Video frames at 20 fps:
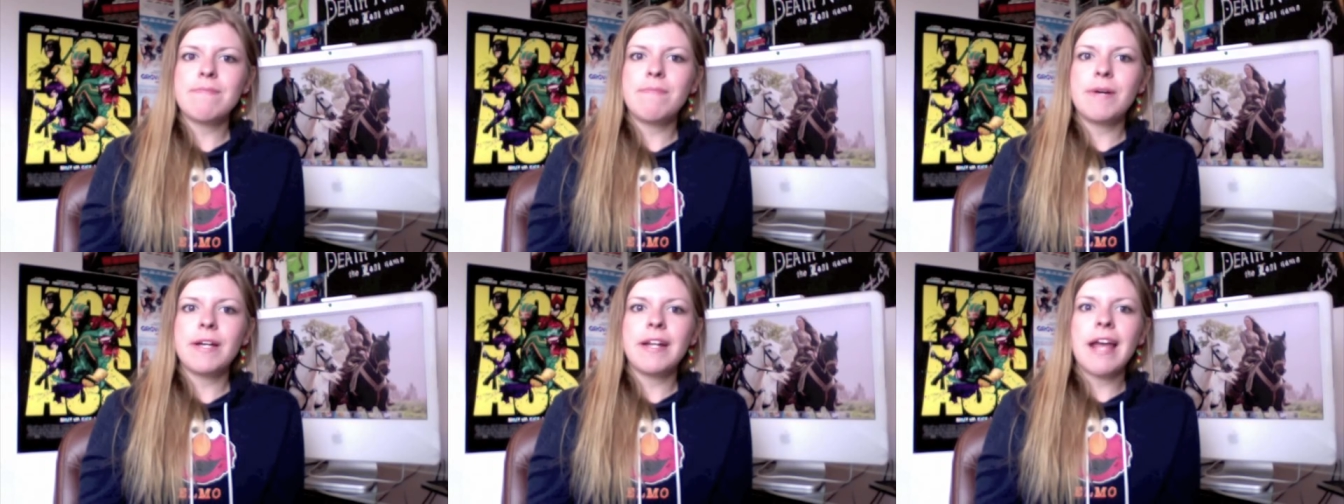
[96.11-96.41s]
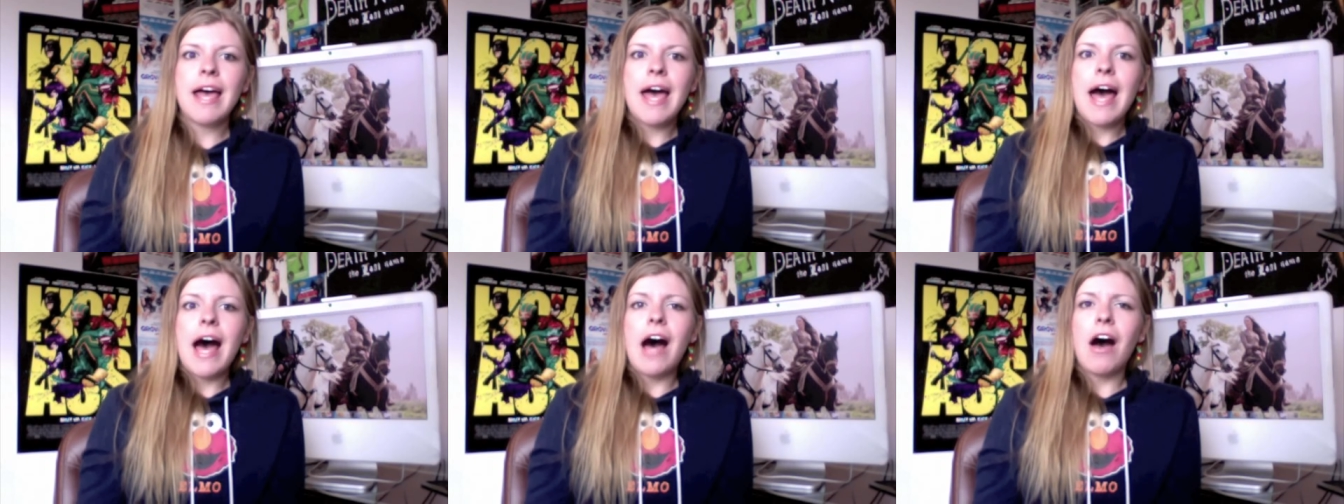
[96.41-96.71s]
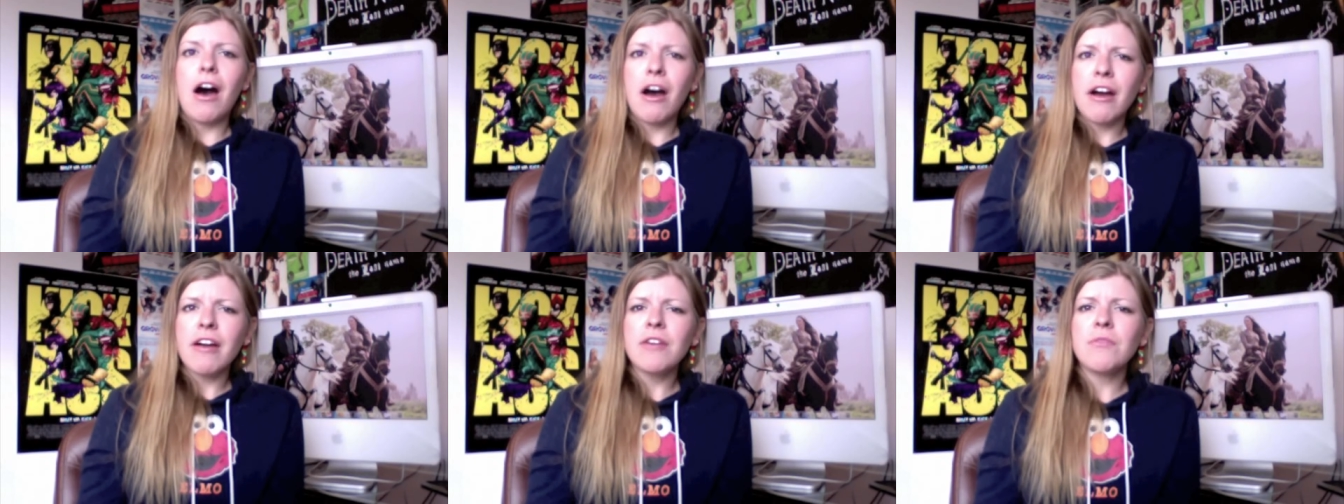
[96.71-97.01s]
but a
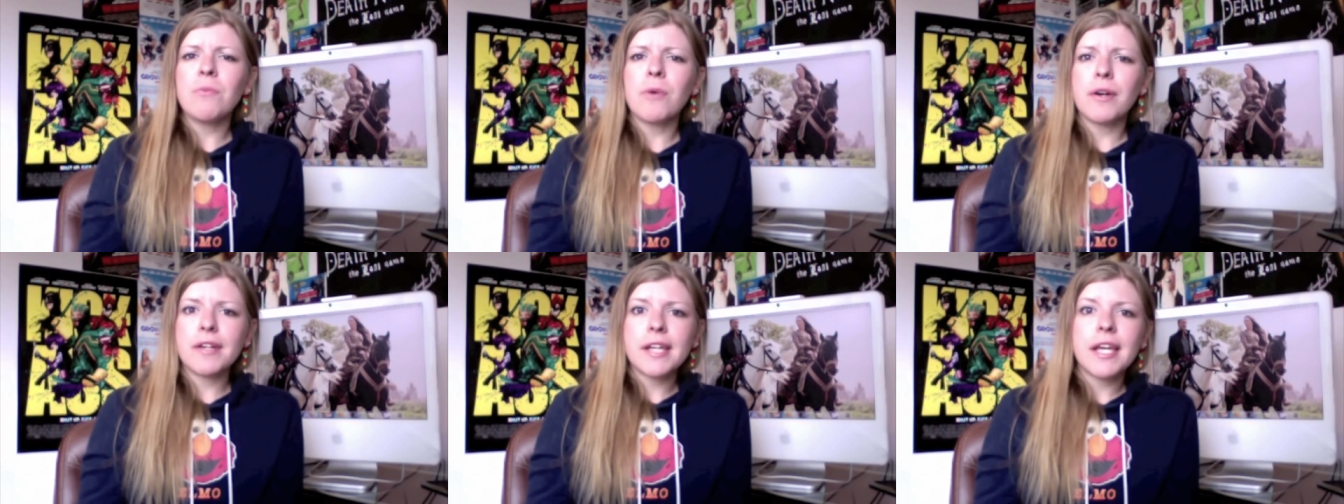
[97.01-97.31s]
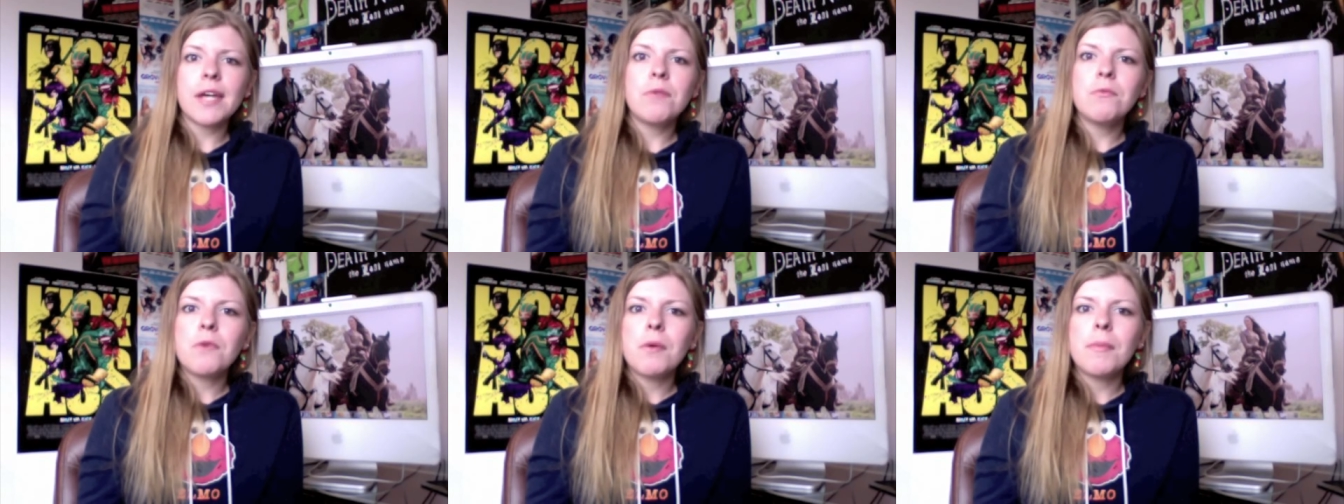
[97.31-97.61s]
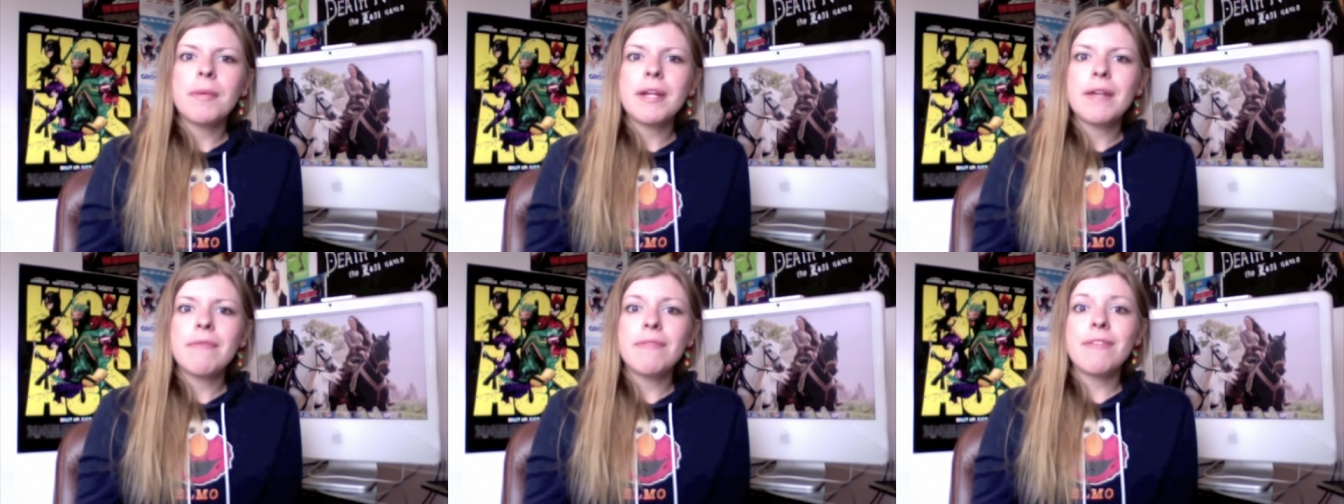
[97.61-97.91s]
hard-working
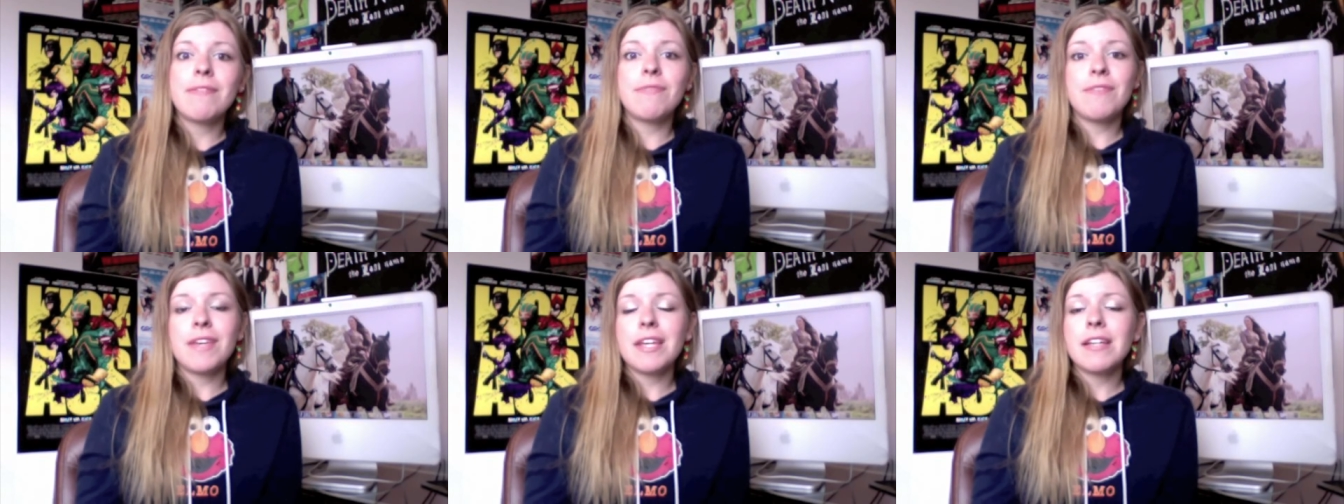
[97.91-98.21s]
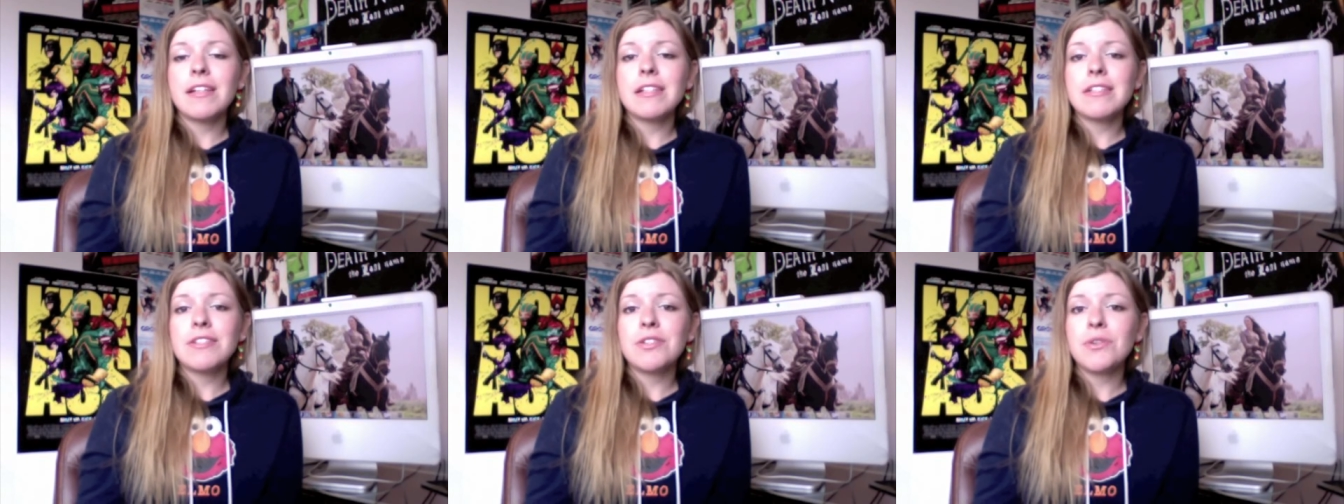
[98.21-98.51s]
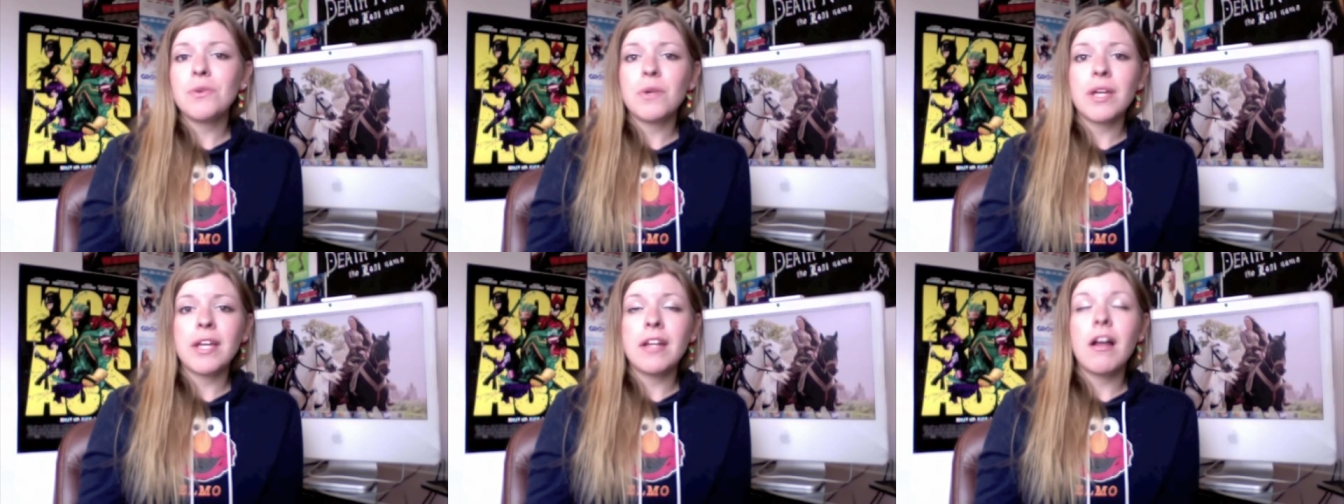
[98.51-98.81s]
woman of the fields
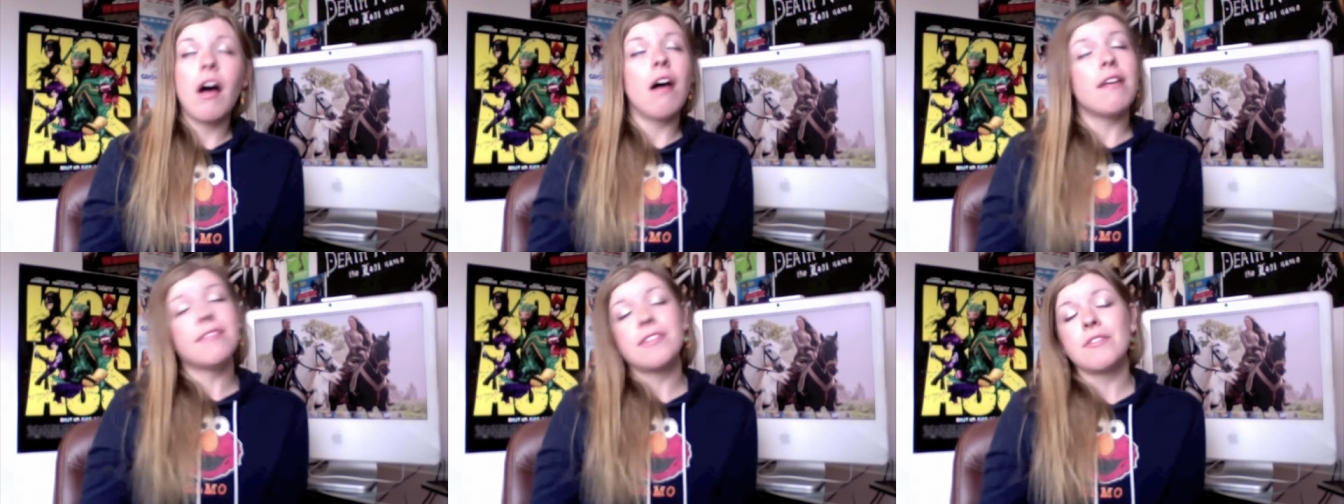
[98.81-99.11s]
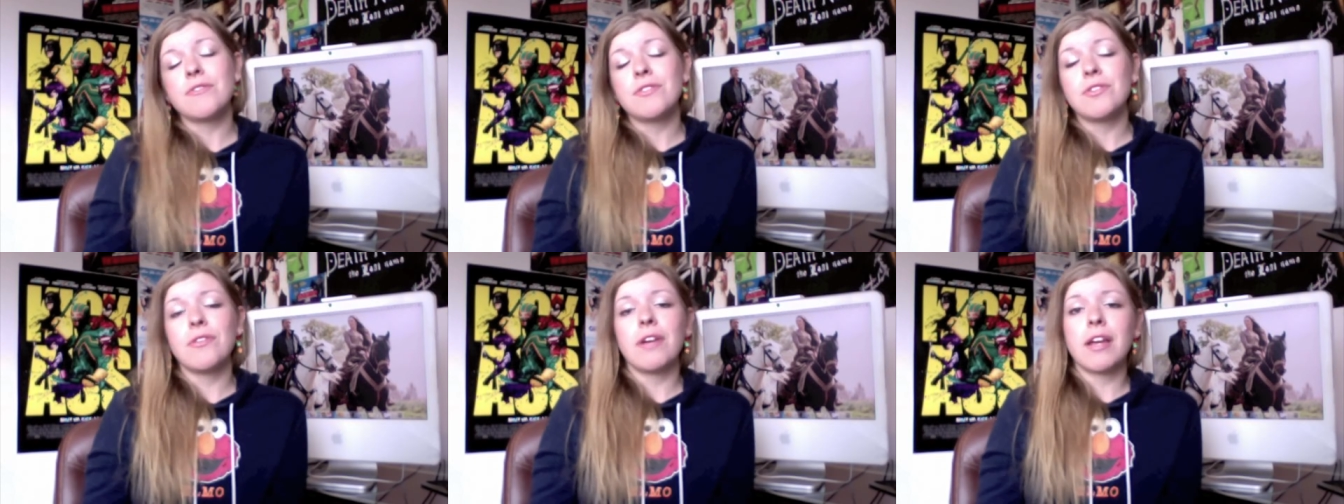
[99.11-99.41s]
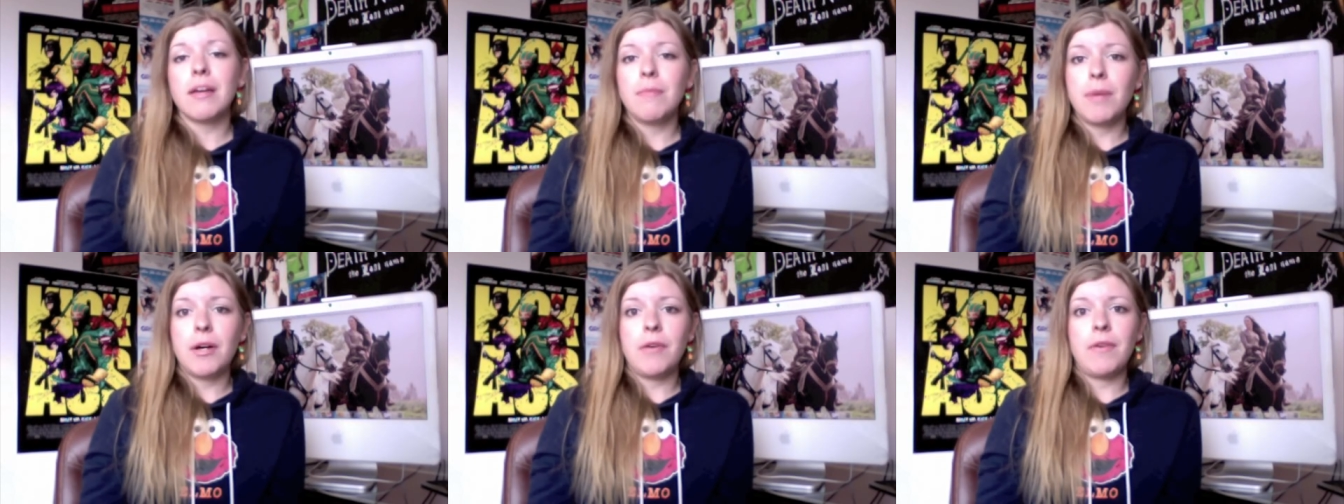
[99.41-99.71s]
who can also
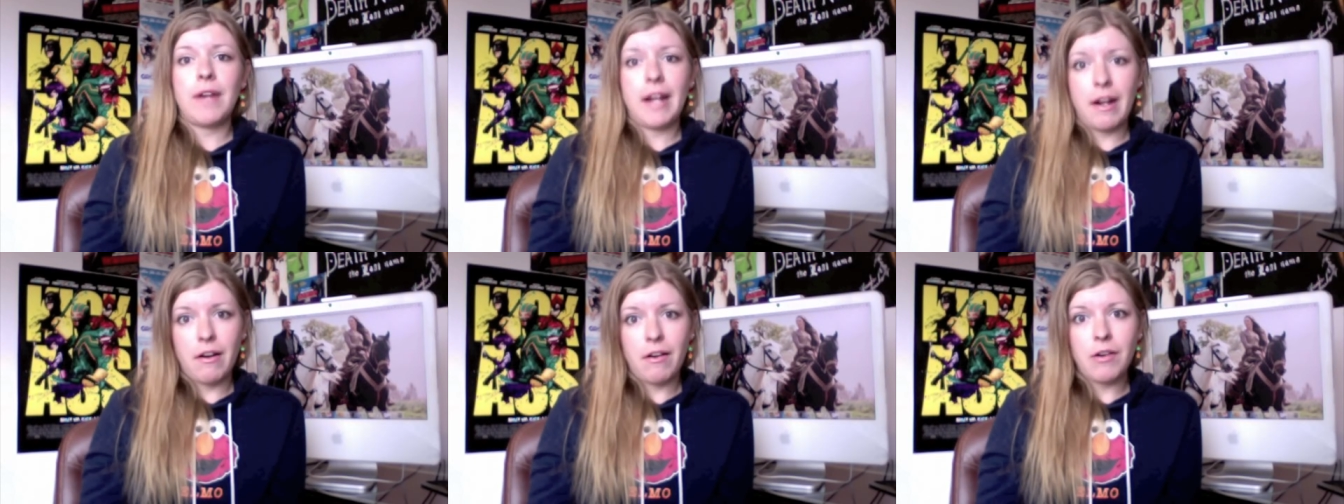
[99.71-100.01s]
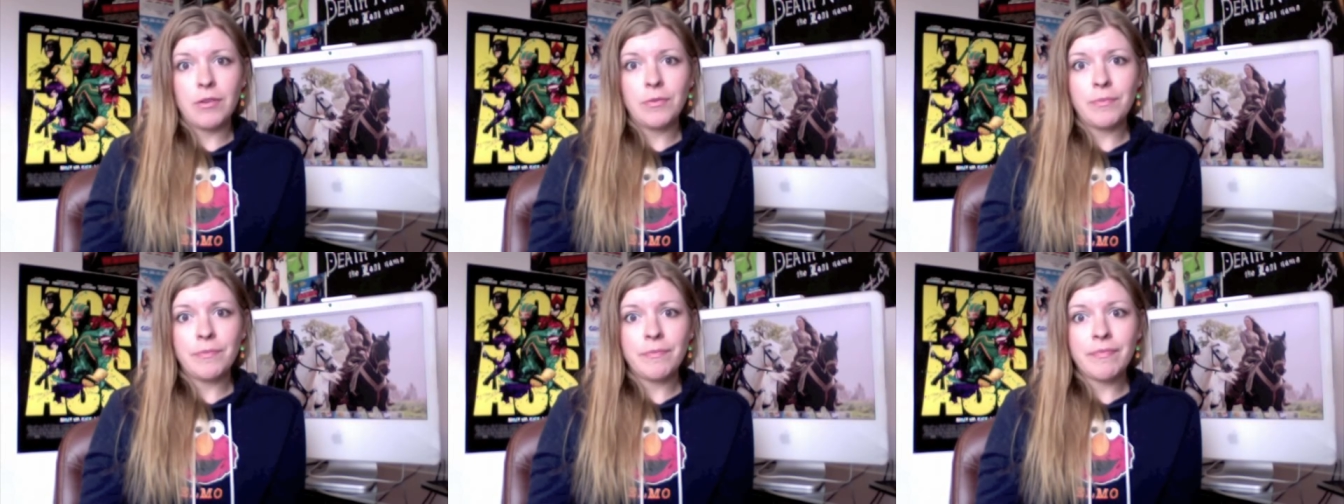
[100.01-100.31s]
string a bow and arrow.